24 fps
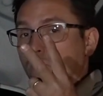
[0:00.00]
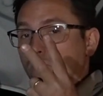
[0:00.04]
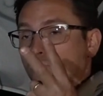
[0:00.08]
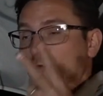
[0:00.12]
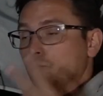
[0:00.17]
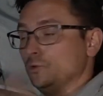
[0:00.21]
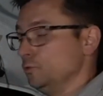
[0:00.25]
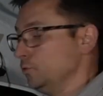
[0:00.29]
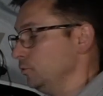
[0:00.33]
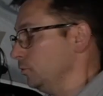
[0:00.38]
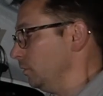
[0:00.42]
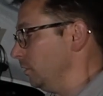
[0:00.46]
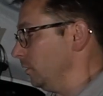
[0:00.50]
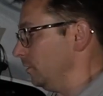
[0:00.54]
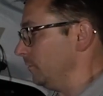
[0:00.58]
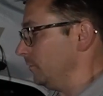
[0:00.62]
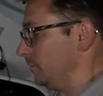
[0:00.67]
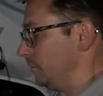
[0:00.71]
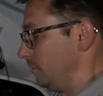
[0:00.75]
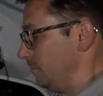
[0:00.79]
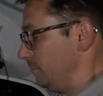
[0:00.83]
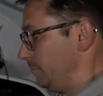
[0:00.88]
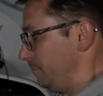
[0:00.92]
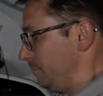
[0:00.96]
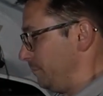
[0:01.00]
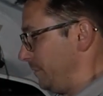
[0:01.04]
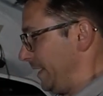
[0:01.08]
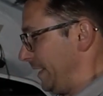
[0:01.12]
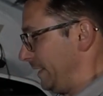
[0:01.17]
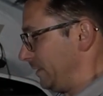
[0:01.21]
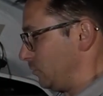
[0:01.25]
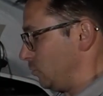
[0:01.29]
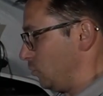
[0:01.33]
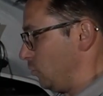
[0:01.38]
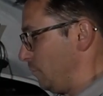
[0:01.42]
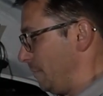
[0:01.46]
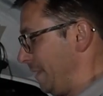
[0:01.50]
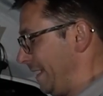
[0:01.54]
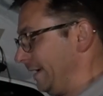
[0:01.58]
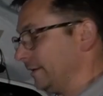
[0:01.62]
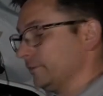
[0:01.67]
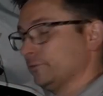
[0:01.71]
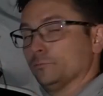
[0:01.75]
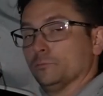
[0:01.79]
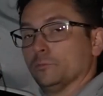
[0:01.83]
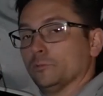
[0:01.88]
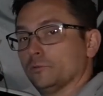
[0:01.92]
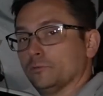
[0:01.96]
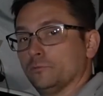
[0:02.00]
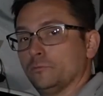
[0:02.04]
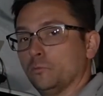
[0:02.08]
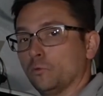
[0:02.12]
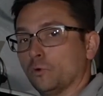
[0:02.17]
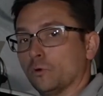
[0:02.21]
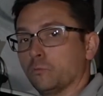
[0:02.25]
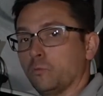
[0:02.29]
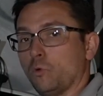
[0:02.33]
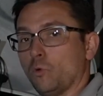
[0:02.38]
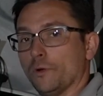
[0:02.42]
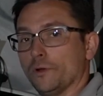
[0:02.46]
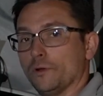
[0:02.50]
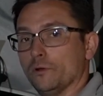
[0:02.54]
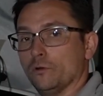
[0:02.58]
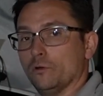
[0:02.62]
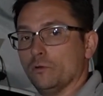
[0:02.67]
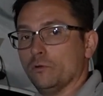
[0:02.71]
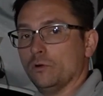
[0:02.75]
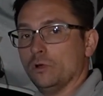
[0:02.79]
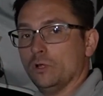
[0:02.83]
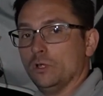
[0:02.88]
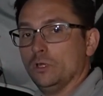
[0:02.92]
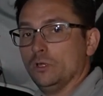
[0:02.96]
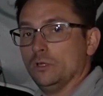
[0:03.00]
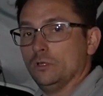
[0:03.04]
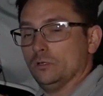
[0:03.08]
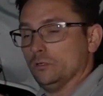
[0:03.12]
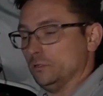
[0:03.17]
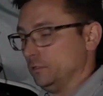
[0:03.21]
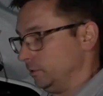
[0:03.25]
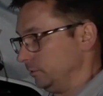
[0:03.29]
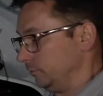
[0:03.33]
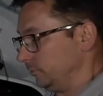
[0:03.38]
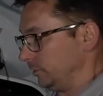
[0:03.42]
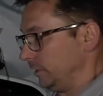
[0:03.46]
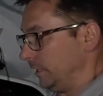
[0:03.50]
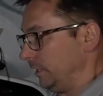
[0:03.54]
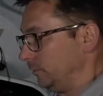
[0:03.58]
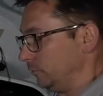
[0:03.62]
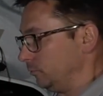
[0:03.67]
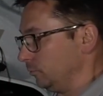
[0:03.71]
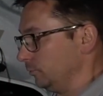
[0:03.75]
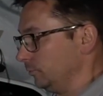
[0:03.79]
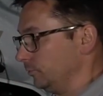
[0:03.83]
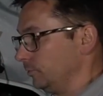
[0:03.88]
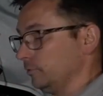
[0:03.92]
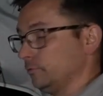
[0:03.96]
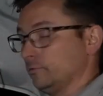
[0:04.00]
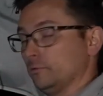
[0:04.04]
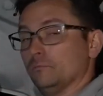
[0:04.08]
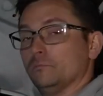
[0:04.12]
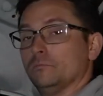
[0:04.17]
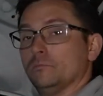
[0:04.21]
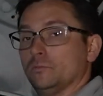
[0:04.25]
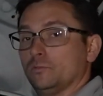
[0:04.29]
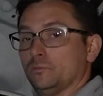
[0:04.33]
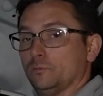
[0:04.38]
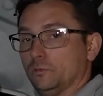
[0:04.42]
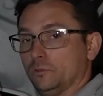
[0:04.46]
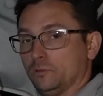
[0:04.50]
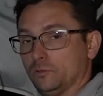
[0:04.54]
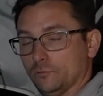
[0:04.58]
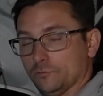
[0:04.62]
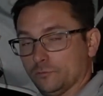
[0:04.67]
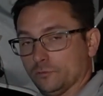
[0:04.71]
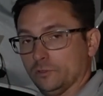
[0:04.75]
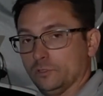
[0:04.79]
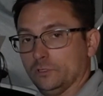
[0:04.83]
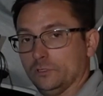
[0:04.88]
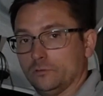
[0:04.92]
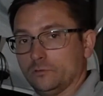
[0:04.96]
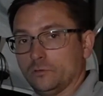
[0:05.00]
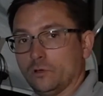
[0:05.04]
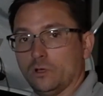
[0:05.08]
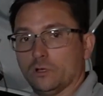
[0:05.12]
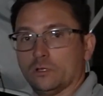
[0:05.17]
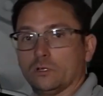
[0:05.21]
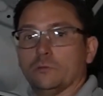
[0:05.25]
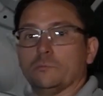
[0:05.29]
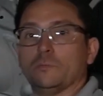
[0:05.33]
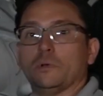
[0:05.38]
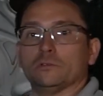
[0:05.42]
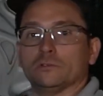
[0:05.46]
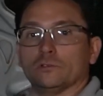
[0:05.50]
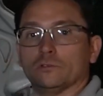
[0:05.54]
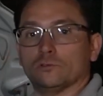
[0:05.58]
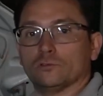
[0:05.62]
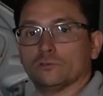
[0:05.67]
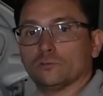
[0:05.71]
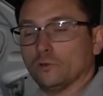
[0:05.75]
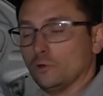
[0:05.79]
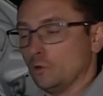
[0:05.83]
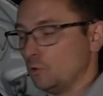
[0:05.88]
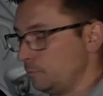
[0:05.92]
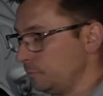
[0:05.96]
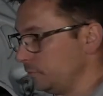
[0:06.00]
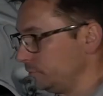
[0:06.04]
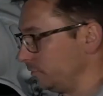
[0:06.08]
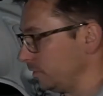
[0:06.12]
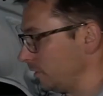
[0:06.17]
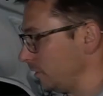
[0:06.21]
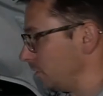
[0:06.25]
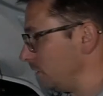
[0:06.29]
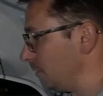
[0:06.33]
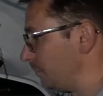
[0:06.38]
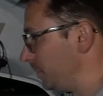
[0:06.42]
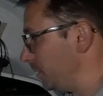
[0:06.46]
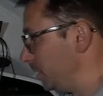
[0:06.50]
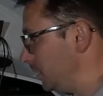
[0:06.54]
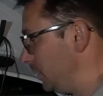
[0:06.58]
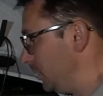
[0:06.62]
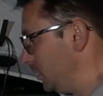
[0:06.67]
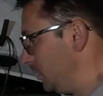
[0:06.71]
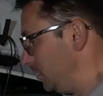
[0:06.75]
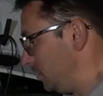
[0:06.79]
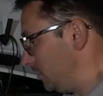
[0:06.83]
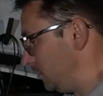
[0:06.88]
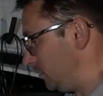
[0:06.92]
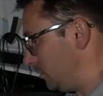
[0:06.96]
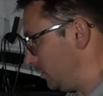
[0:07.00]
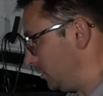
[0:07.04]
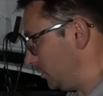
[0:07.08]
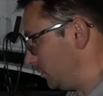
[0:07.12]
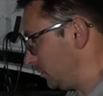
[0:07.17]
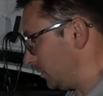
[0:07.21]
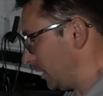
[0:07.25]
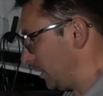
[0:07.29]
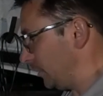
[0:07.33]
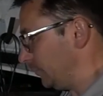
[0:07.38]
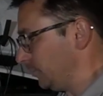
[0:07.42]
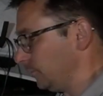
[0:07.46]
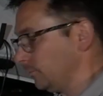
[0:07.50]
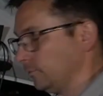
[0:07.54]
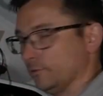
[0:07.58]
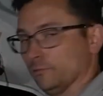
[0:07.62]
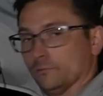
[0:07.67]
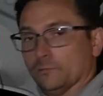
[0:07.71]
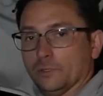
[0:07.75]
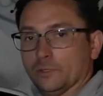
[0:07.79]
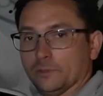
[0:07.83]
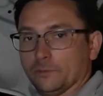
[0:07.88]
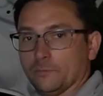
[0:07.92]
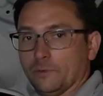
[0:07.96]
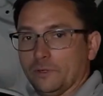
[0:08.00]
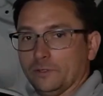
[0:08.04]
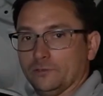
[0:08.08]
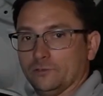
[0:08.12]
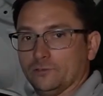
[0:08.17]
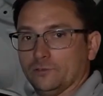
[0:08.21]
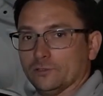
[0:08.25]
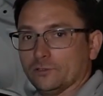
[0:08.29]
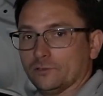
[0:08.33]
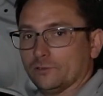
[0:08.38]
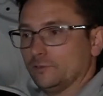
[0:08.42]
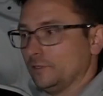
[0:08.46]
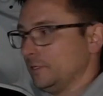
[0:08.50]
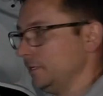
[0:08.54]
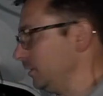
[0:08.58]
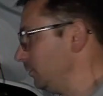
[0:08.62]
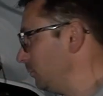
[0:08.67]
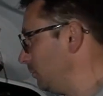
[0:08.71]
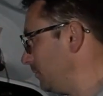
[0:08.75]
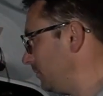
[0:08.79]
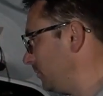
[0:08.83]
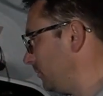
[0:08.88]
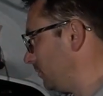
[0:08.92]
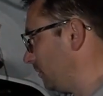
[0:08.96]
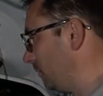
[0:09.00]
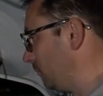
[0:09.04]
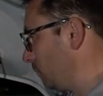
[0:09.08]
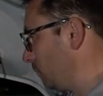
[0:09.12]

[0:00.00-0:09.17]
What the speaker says: two of the Maximus 4.0 scan tool system, specifically talking about the scope setup. Guys, this is like my sixth take with this. I'm